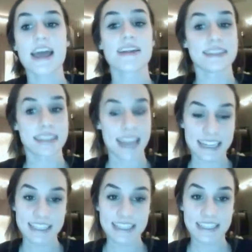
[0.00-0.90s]

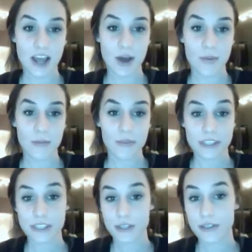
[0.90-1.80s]
Next, the
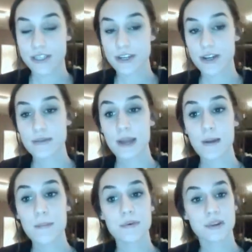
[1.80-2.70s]
students are going to be
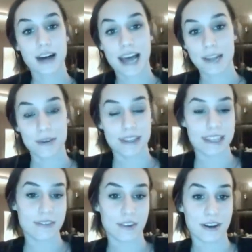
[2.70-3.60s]
applying what
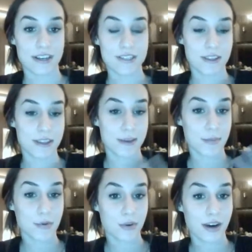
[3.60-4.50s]
they've learned, so the
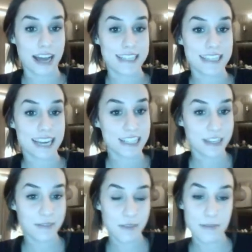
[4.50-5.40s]
apply section
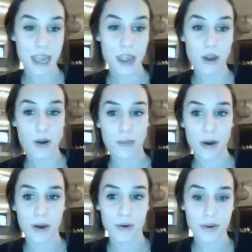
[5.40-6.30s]
of the PAR
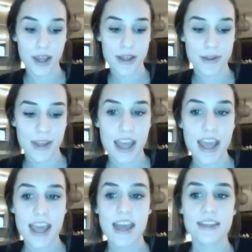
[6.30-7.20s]
model, and
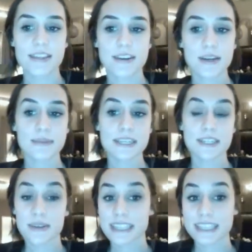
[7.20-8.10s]
they're going to be
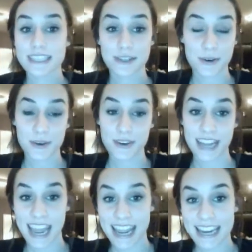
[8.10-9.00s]
doing this through
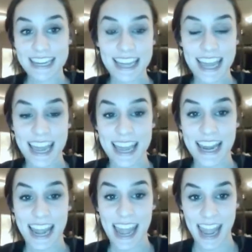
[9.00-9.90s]
creating an
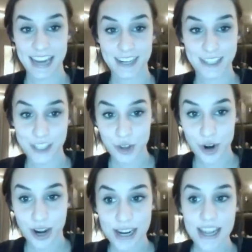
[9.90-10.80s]
anchor
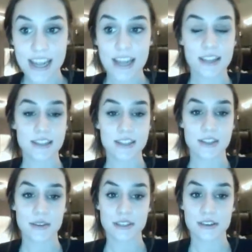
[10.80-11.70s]
chart. The
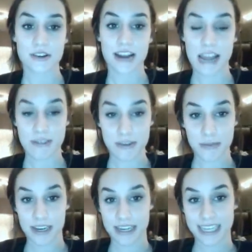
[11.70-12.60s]
students are going to have to put
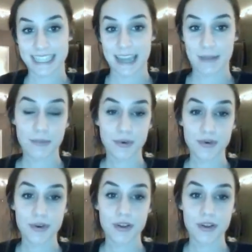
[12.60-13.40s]
an example